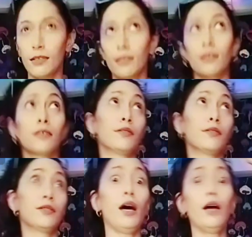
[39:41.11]
the
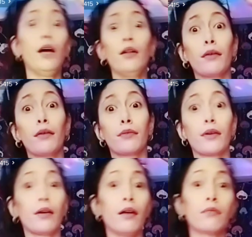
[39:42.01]
dialect that
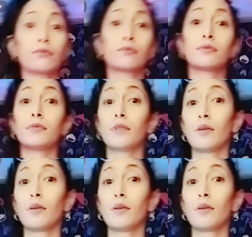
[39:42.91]
I've you know.